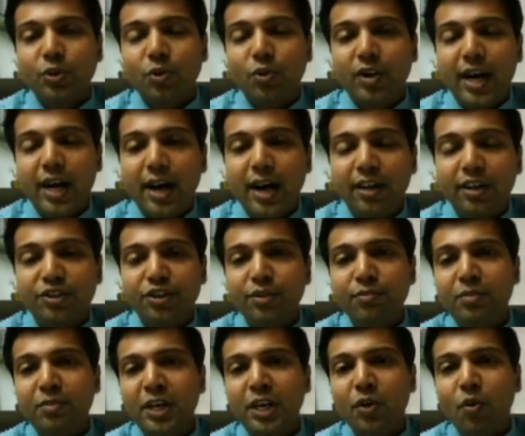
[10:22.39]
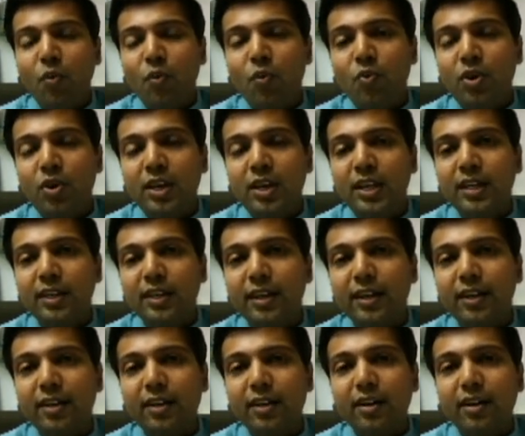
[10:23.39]
so grant doesn't mean
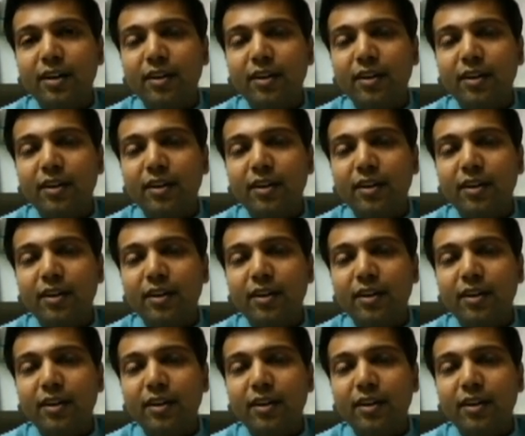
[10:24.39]
only